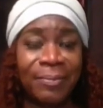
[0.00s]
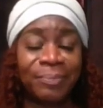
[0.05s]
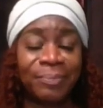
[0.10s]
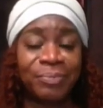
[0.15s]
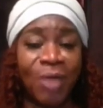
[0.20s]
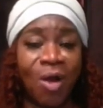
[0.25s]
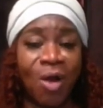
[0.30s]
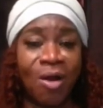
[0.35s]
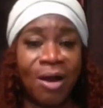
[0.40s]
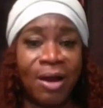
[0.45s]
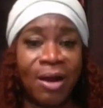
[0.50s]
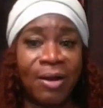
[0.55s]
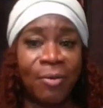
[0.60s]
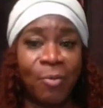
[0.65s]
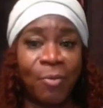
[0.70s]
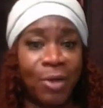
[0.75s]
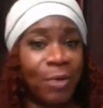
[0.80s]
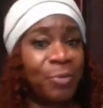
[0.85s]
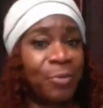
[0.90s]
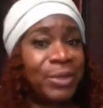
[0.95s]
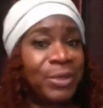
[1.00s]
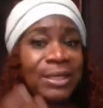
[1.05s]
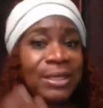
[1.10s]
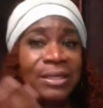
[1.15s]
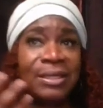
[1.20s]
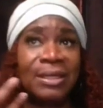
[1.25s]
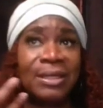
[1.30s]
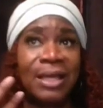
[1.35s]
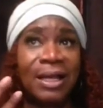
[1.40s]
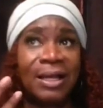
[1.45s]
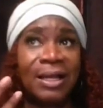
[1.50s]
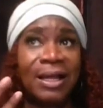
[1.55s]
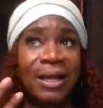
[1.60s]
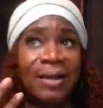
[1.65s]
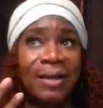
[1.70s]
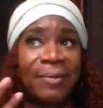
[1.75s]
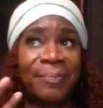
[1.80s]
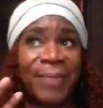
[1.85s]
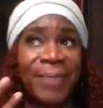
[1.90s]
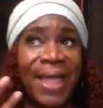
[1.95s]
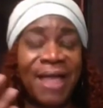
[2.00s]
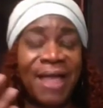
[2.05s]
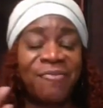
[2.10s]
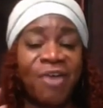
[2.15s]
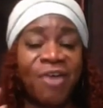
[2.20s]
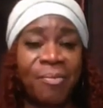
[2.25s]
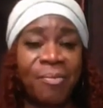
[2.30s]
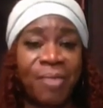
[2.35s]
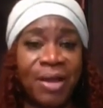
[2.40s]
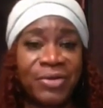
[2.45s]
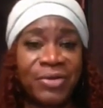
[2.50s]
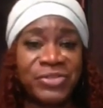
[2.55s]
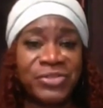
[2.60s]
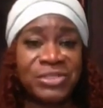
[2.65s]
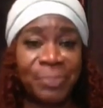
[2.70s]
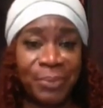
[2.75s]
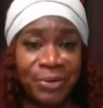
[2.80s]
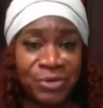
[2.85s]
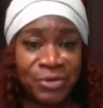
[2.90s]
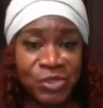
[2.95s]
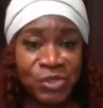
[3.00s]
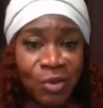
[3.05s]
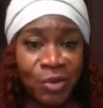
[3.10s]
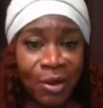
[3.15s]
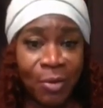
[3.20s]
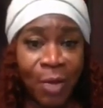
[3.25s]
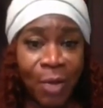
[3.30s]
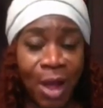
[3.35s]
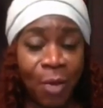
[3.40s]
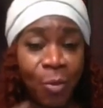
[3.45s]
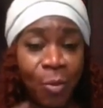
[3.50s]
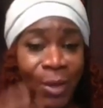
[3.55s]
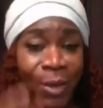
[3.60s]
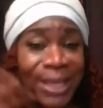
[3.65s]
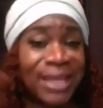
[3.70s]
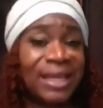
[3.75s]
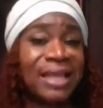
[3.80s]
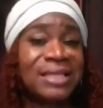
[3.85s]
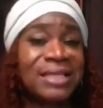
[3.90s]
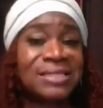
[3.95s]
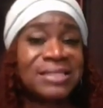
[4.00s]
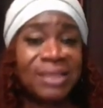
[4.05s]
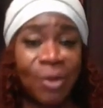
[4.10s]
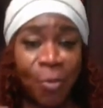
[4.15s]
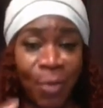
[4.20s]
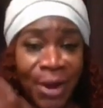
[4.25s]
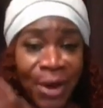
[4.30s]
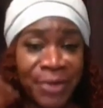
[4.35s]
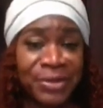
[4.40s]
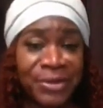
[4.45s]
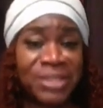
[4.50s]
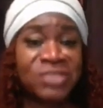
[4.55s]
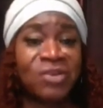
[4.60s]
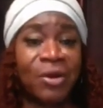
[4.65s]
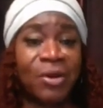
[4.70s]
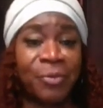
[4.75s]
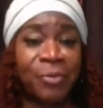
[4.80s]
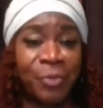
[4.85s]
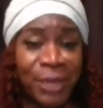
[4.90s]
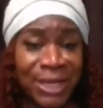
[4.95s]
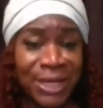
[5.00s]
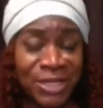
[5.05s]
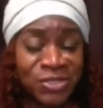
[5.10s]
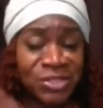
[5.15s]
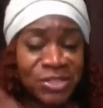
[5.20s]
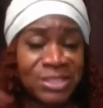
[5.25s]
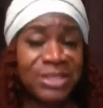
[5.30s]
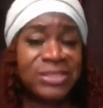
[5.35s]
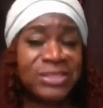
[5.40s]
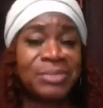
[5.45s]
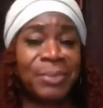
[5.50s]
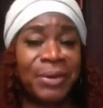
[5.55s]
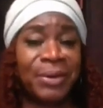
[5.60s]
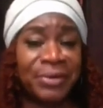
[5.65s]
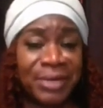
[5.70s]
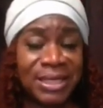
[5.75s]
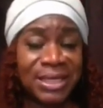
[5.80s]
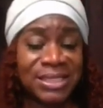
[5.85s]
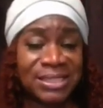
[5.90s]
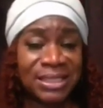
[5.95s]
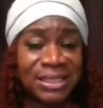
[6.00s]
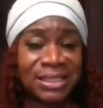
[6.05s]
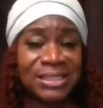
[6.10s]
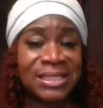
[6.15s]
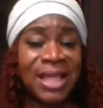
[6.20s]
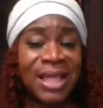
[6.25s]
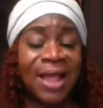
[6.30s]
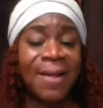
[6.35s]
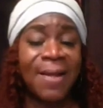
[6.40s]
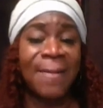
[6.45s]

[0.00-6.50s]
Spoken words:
our where we have our spiritual awakenings and awareness, our religious experiences.